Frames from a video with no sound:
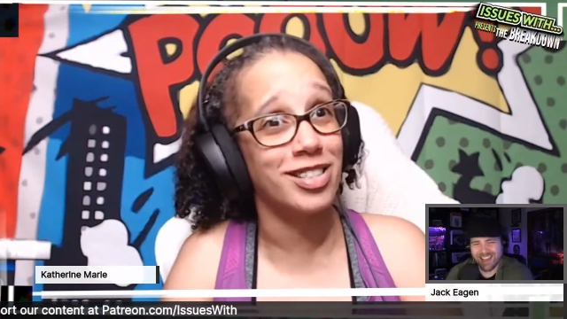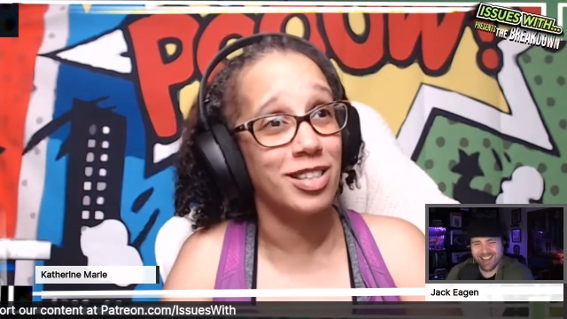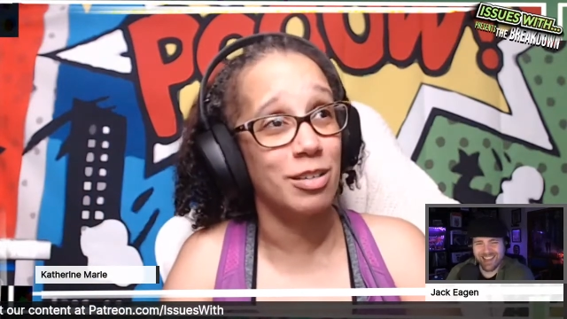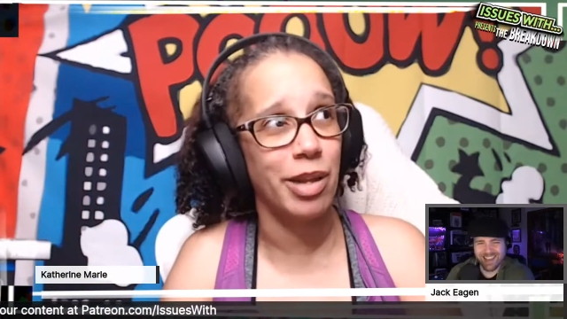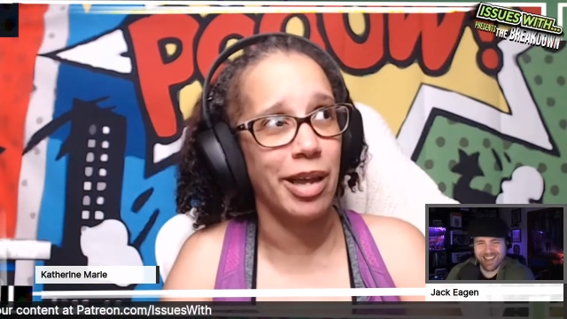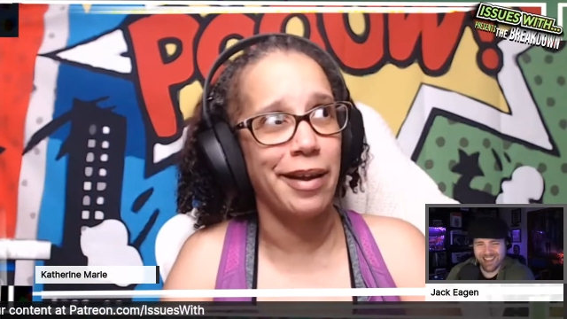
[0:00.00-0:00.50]
And I'm
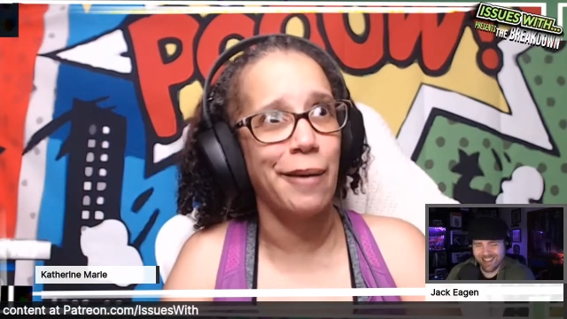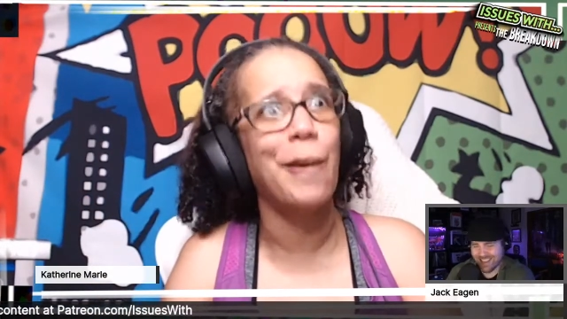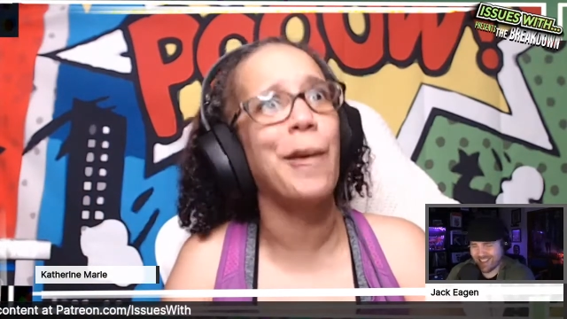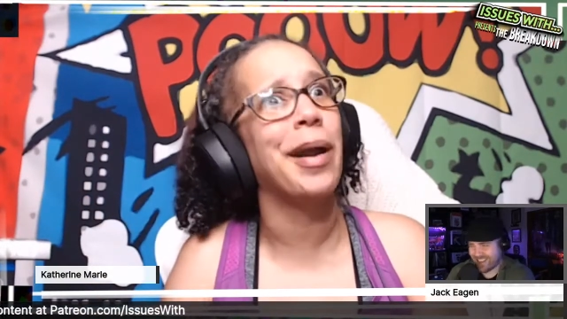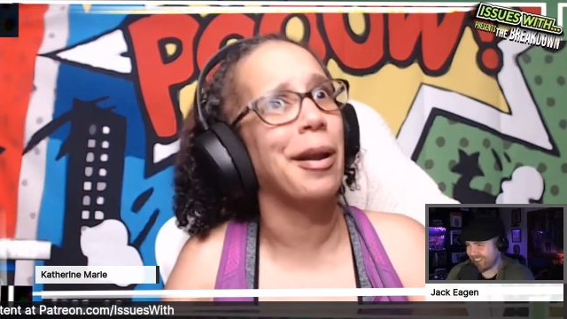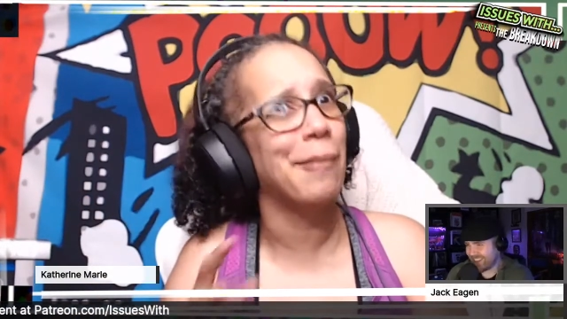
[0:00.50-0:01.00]
like,
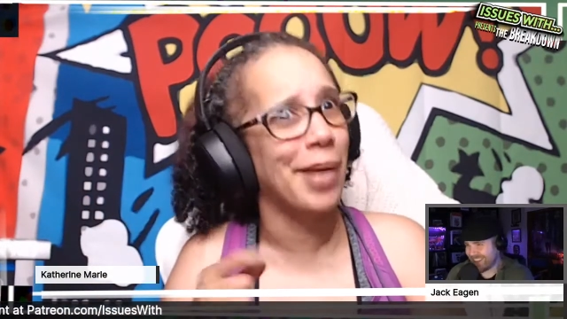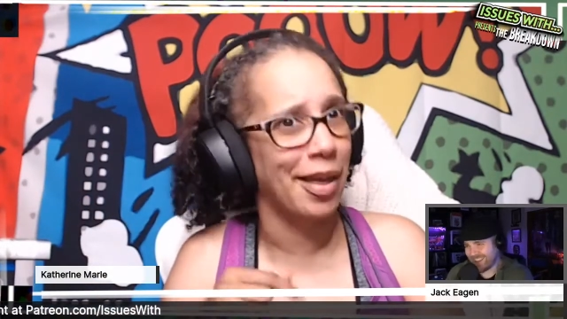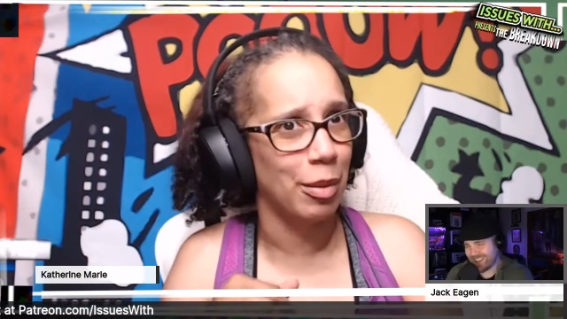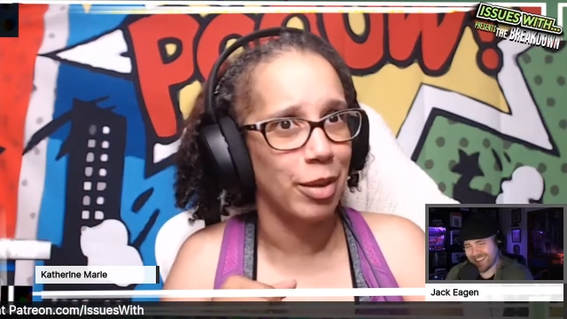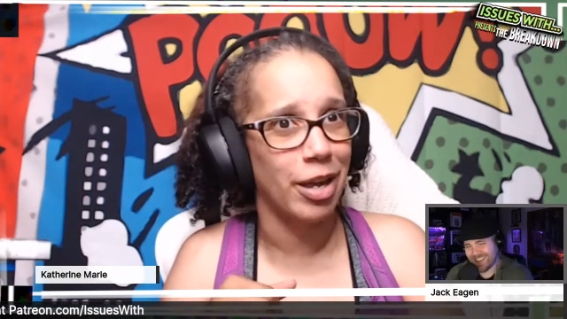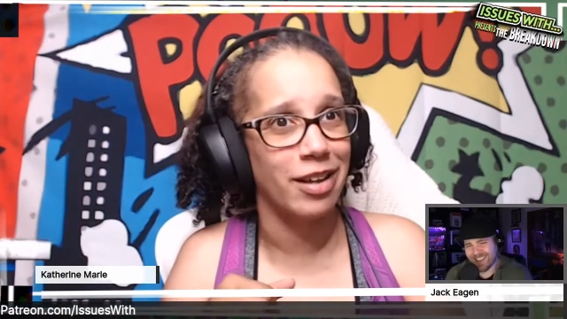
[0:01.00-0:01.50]
or am I
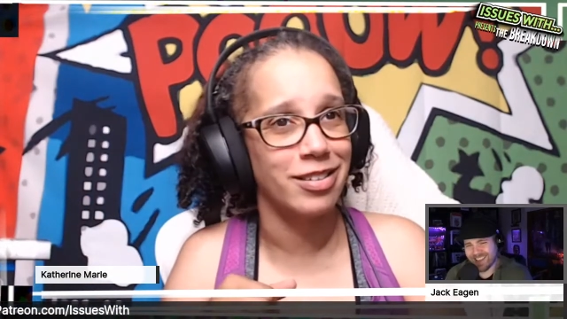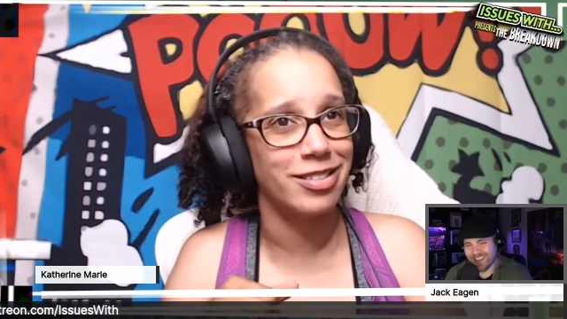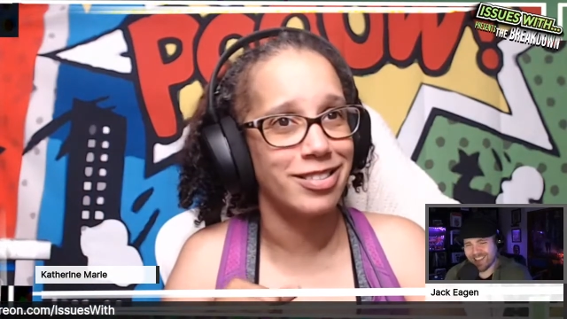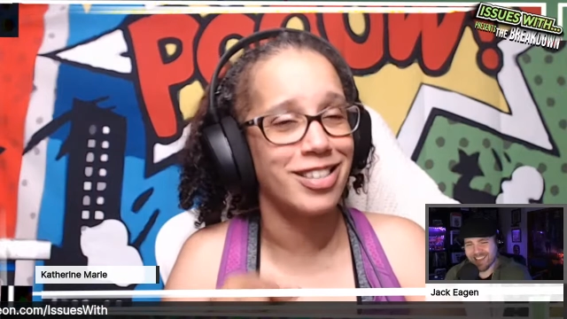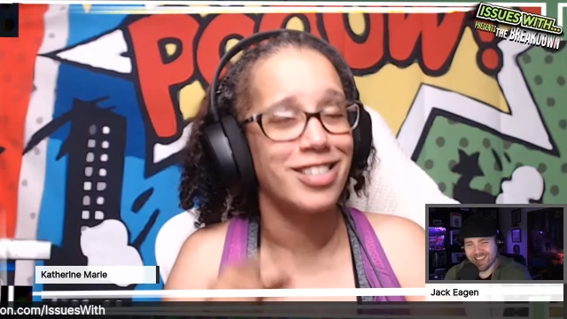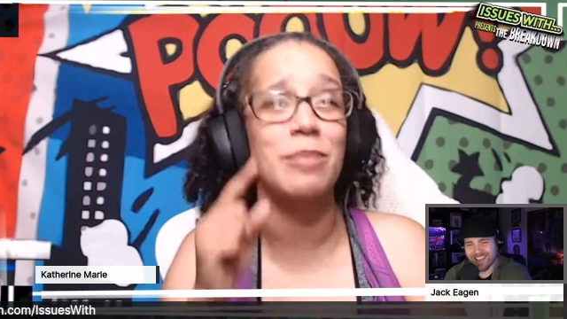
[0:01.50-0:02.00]
the
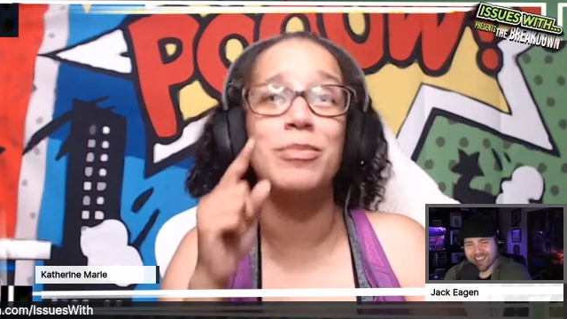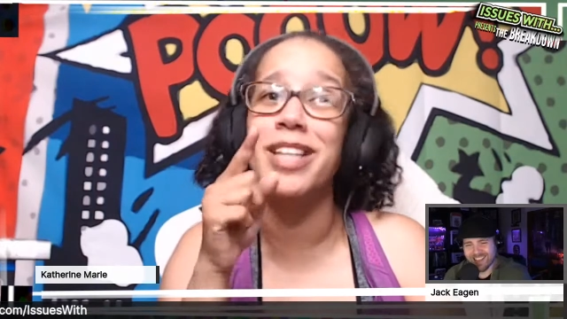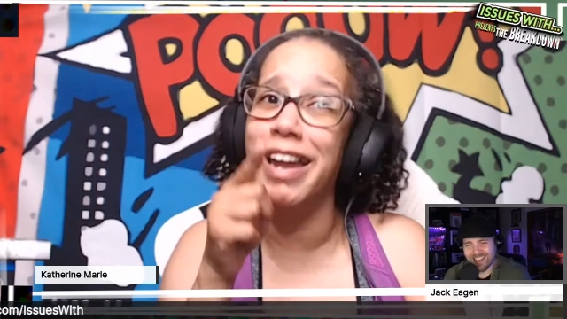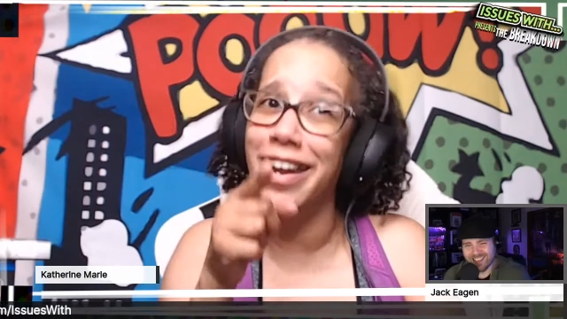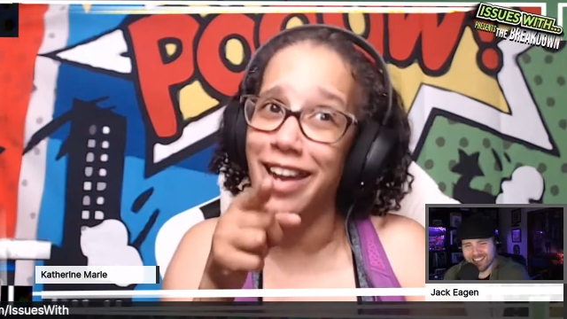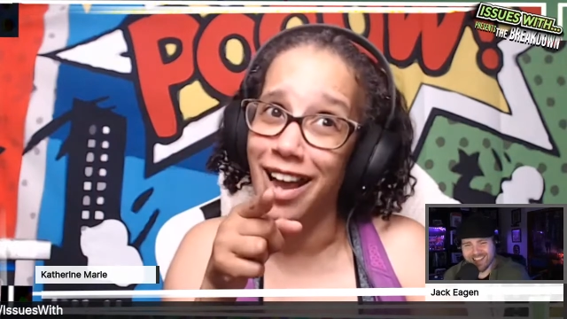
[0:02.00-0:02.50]
best? Because I'm
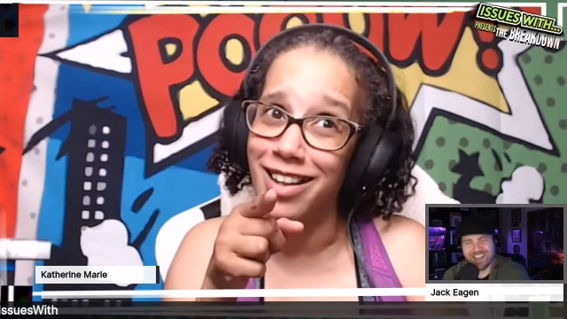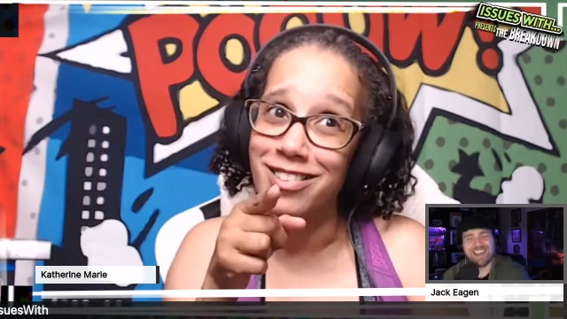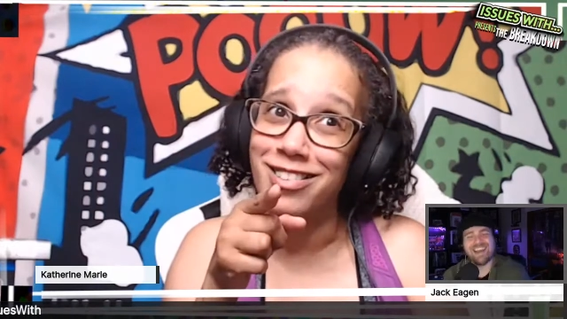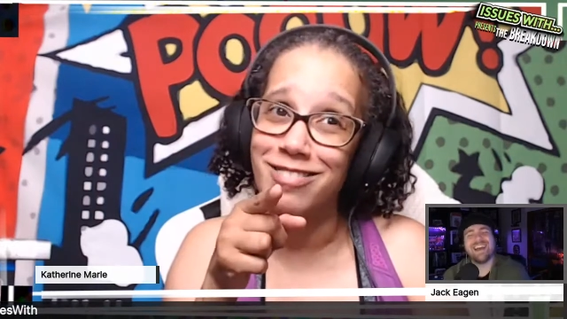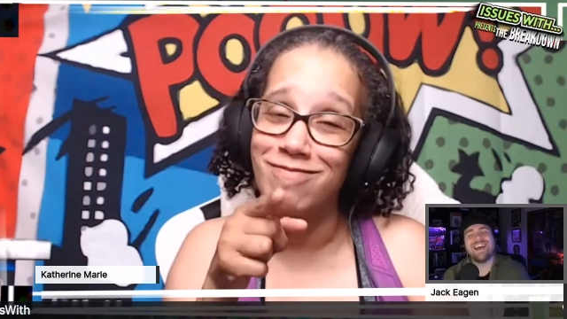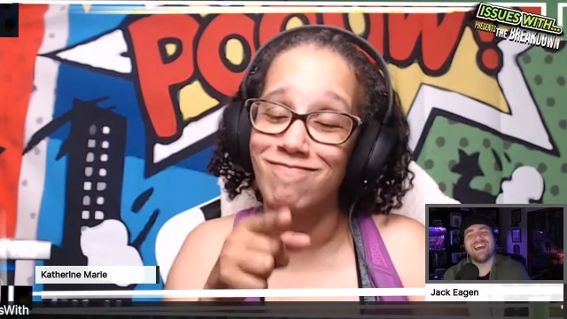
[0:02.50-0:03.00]
saying yes.